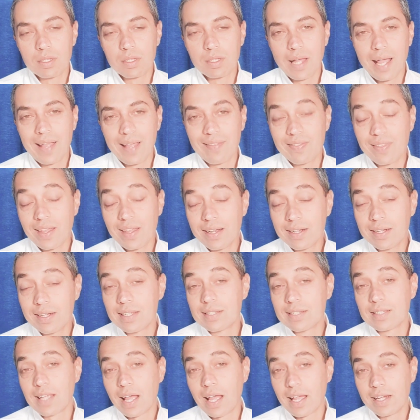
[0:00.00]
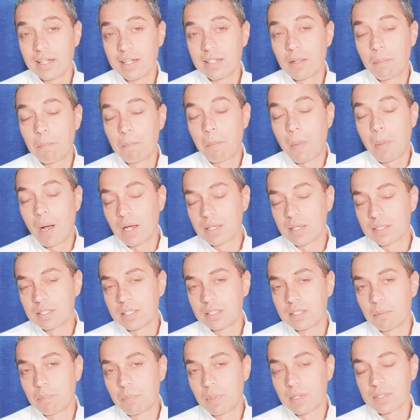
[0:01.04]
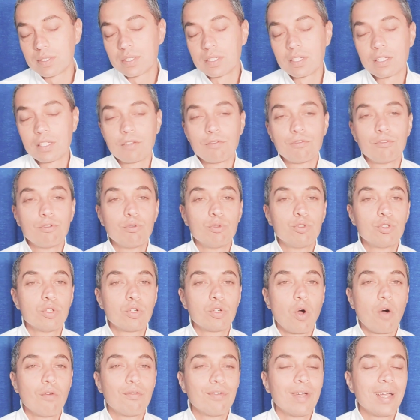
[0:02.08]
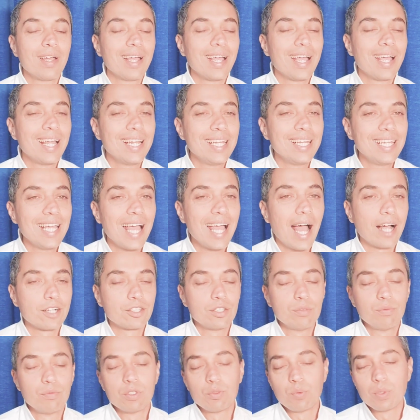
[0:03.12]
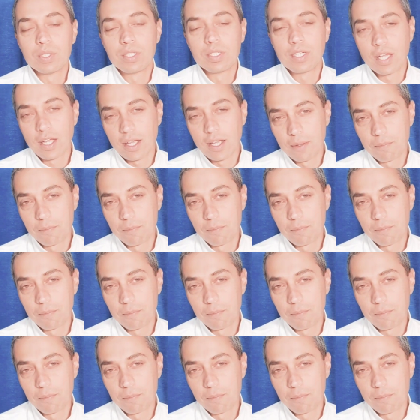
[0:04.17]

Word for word: and then decide the past and the present and the future of any action which we take,